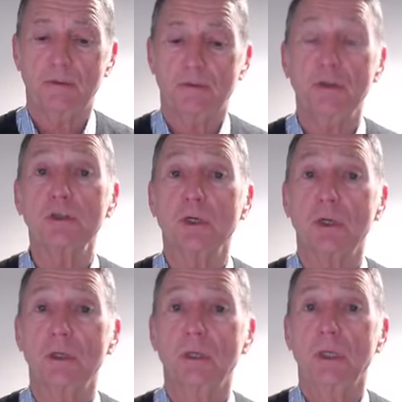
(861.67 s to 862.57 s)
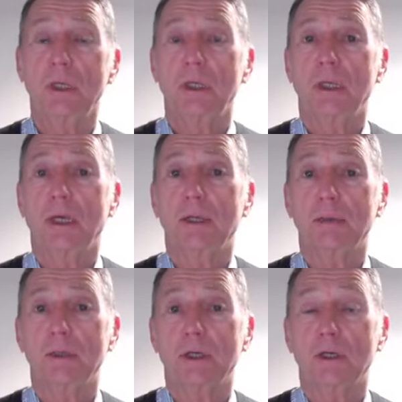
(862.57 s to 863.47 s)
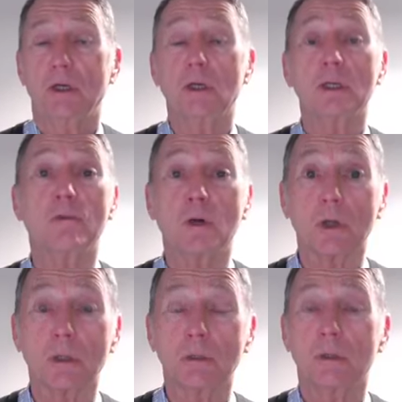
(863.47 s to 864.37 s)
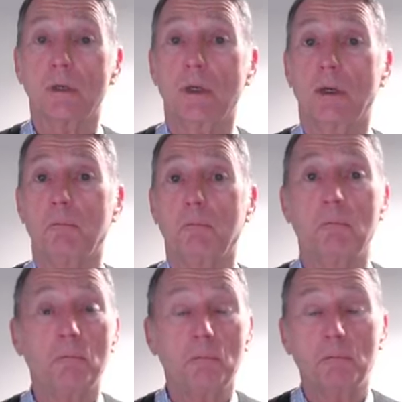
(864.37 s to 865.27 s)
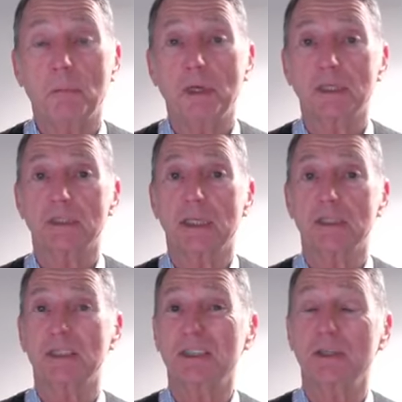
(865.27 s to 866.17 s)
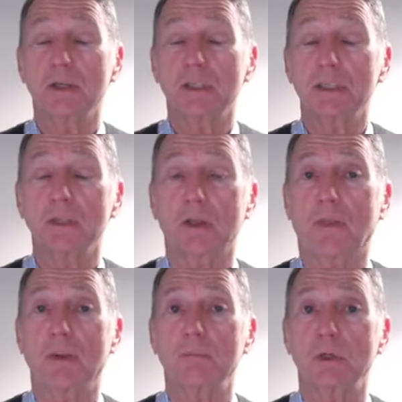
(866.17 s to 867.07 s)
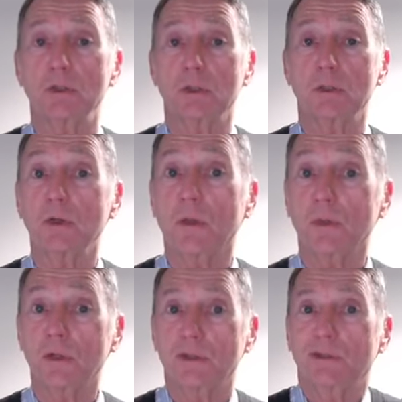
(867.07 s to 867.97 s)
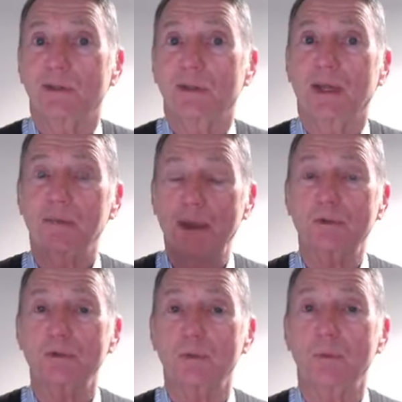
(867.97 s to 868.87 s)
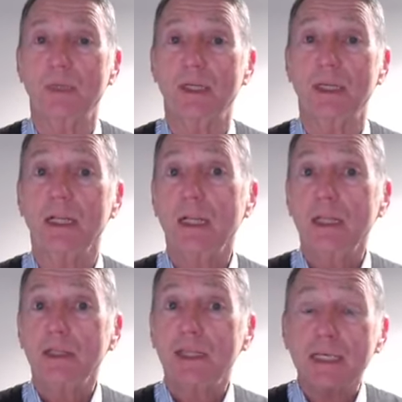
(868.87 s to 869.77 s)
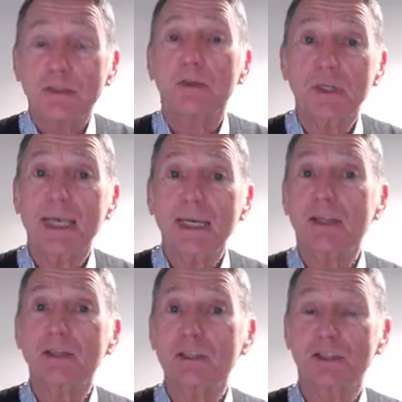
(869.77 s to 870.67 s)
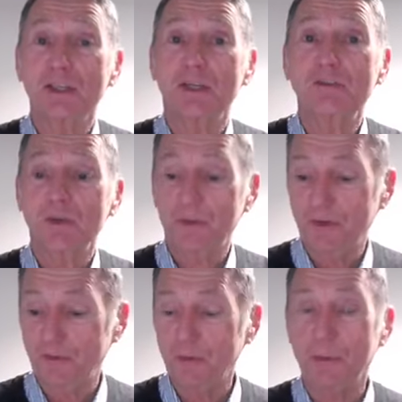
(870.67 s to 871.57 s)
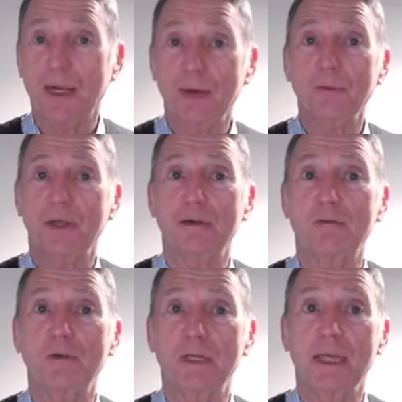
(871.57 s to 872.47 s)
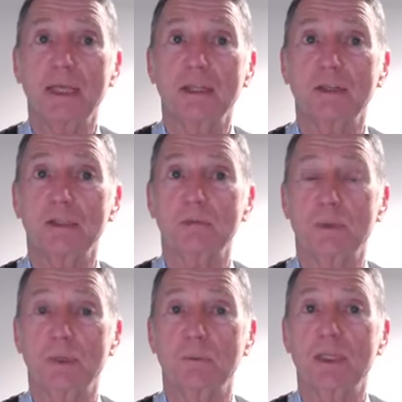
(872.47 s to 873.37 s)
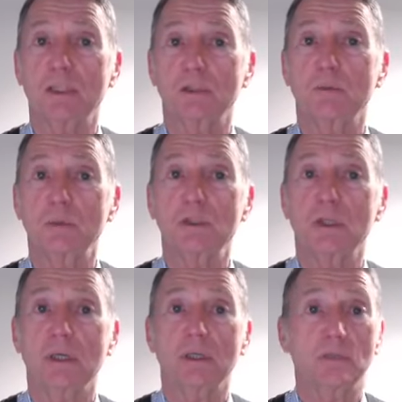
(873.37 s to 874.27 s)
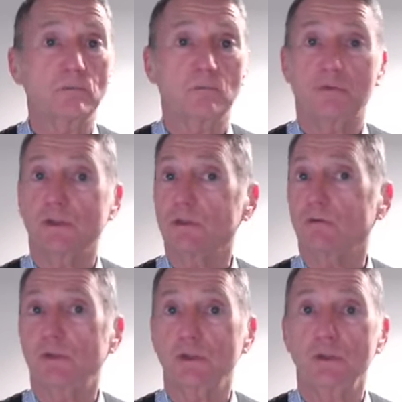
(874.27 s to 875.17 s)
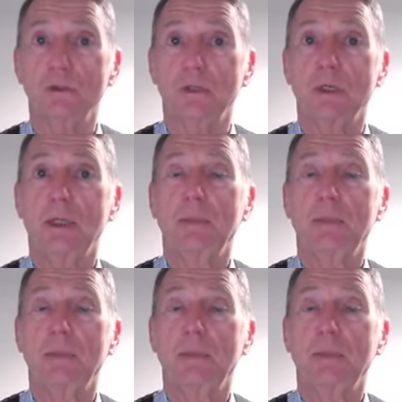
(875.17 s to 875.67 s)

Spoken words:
fish oil and cod liver oil, but it's still not that much, not the amounts that we need. Yes, you could get it in the sun if you were out there every day in this when the sun was shining, for sure.